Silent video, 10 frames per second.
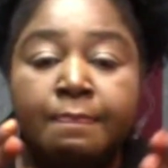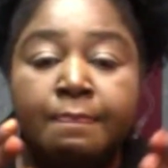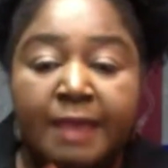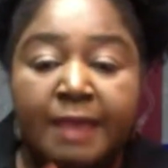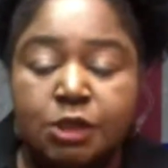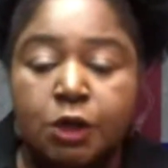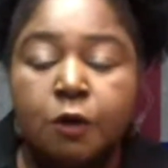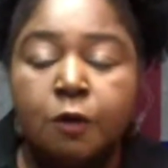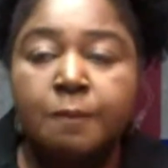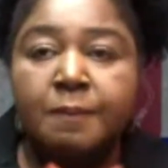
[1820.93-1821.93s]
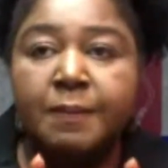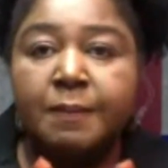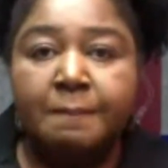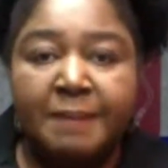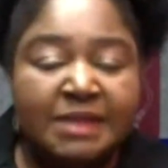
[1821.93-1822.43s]
that term
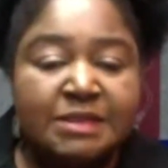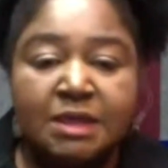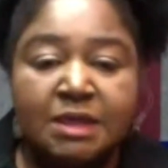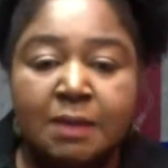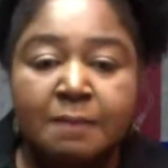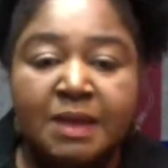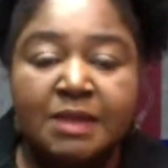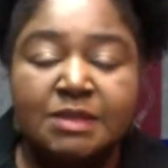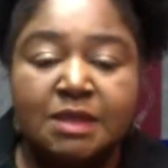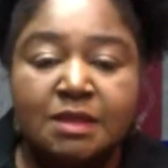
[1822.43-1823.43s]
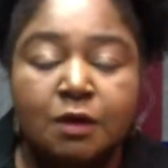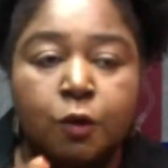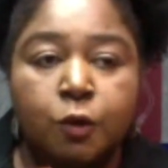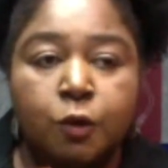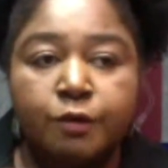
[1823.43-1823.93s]
basically means that the
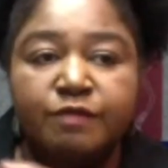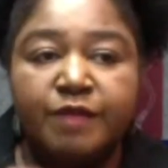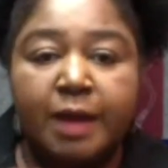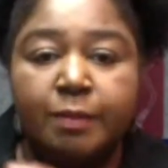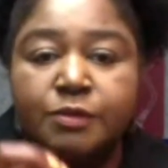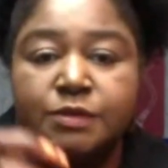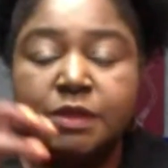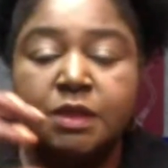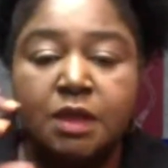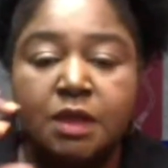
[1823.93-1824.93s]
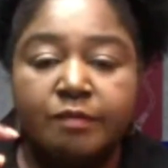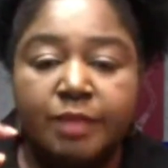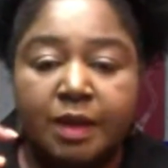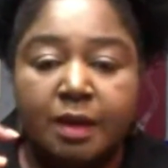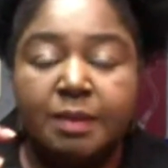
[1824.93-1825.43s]
cortical fibers have
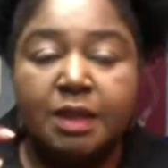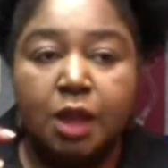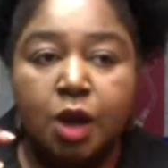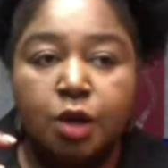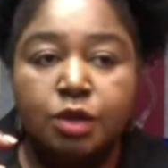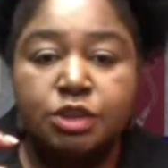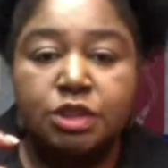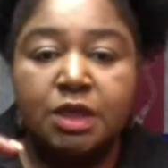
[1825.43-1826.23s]
become enlarged